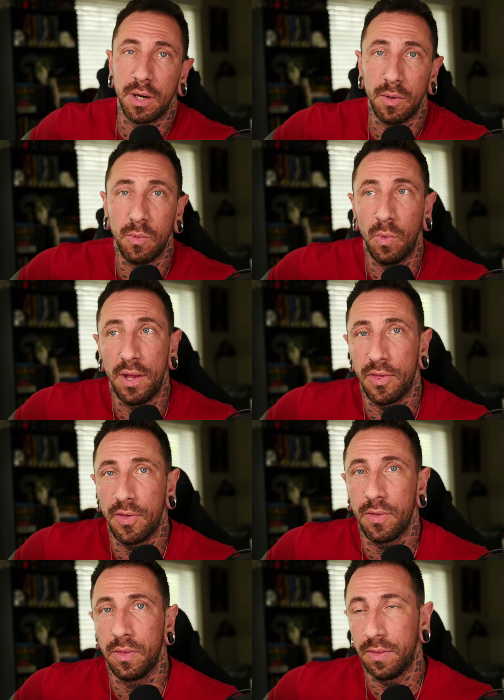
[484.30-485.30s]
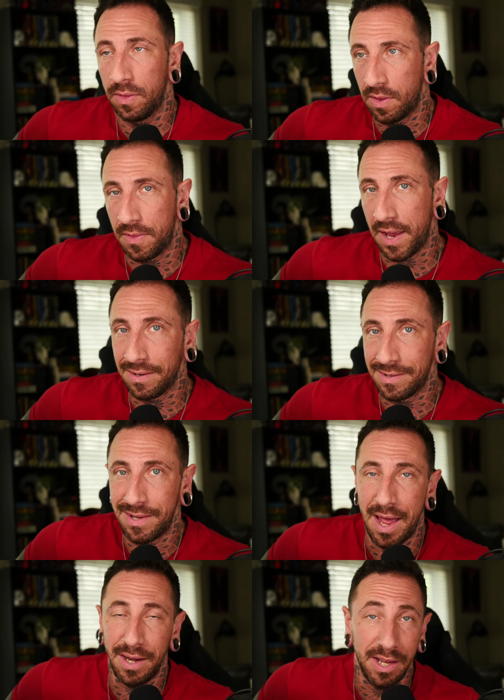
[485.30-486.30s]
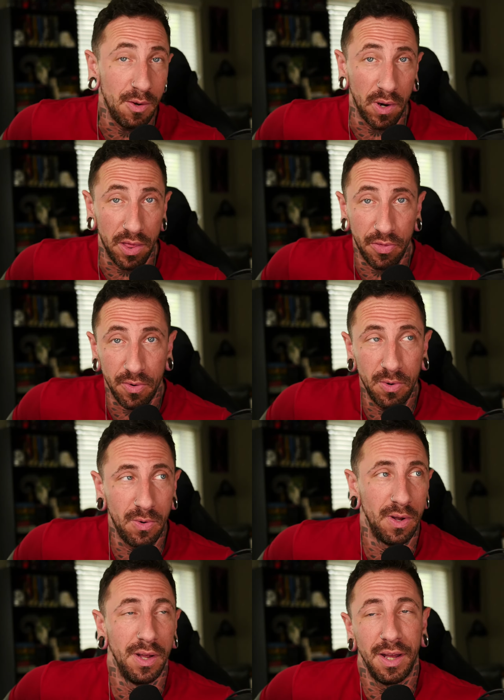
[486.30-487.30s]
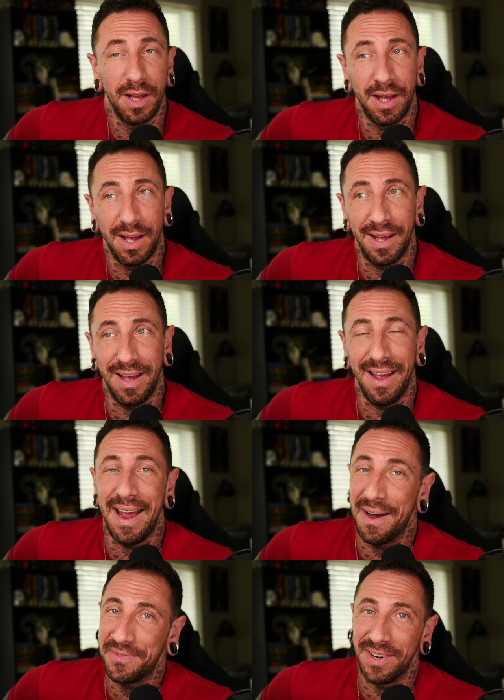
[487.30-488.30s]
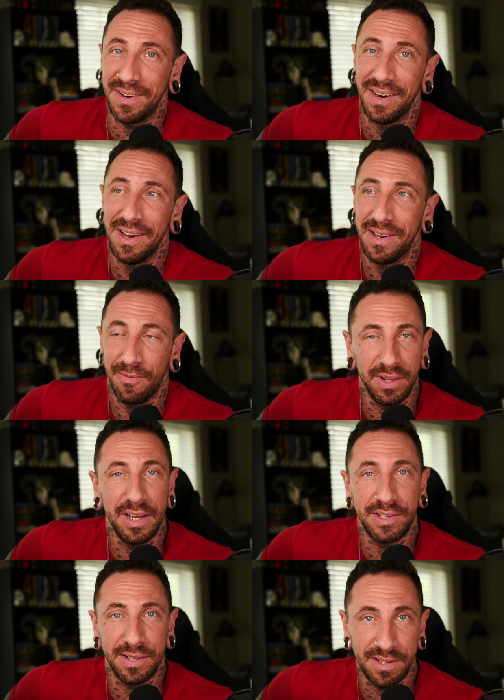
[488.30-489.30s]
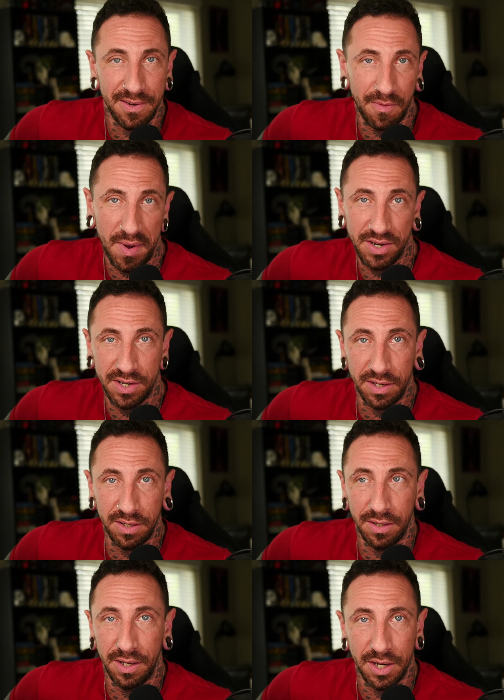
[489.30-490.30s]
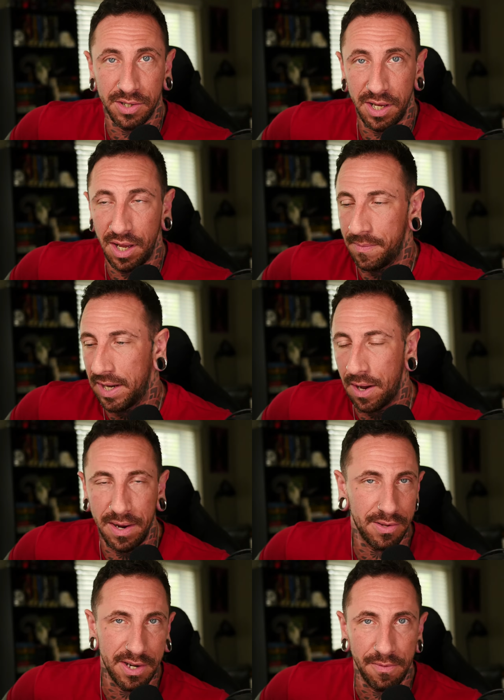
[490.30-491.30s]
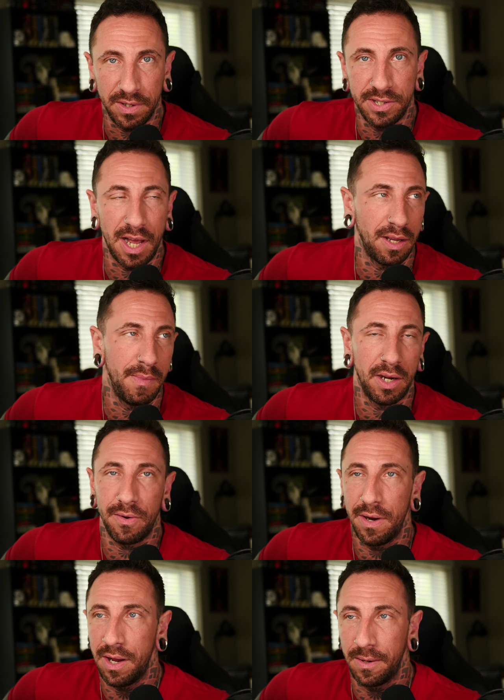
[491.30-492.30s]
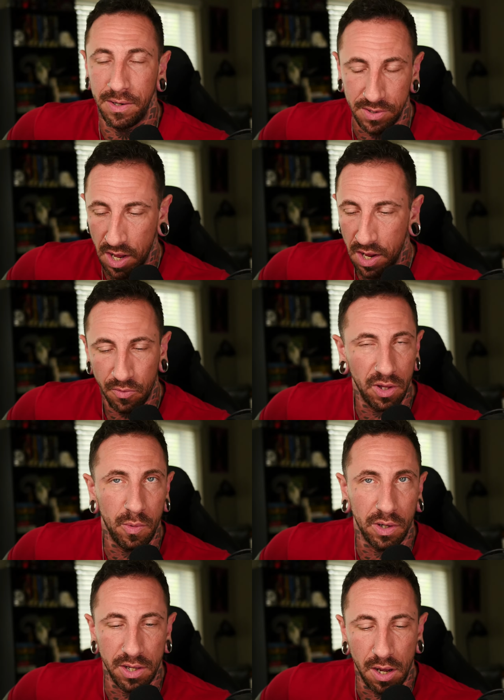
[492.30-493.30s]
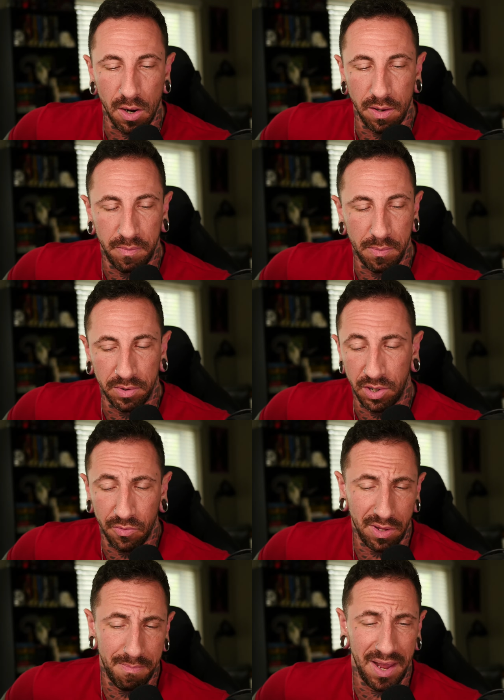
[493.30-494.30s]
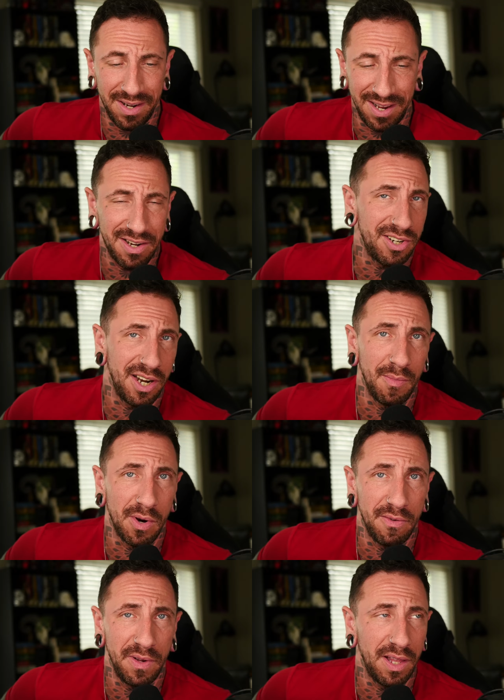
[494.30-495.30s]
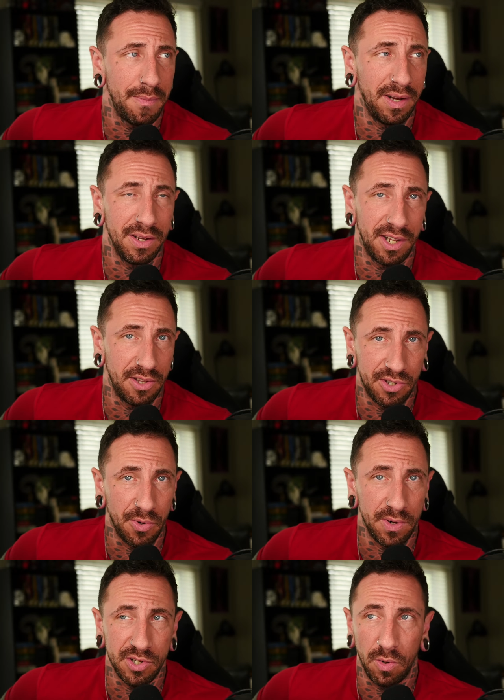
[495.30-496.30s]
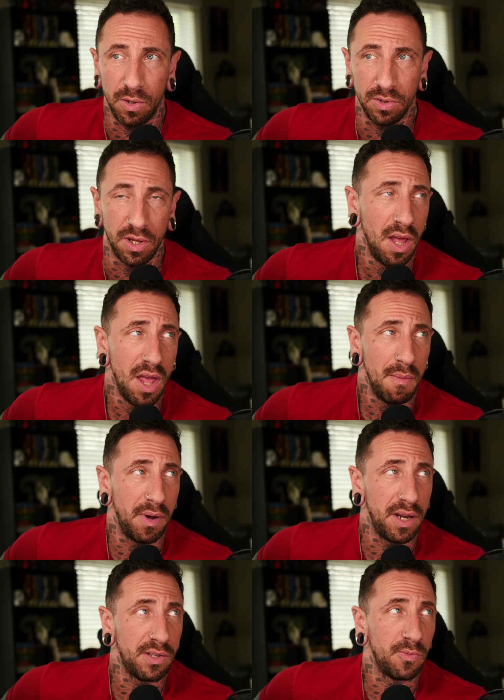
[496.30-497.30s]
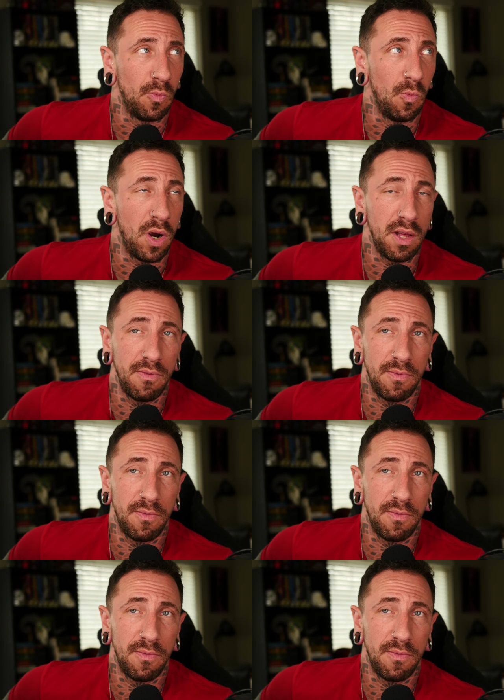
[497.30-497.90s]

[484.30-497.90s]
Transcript: with the things that he went through after releasing this information initially. I mean, now he has a Netflix documentary and he's really well known, and people don't really pay attention anymore, I feel like, because like the story's so old. But he's one of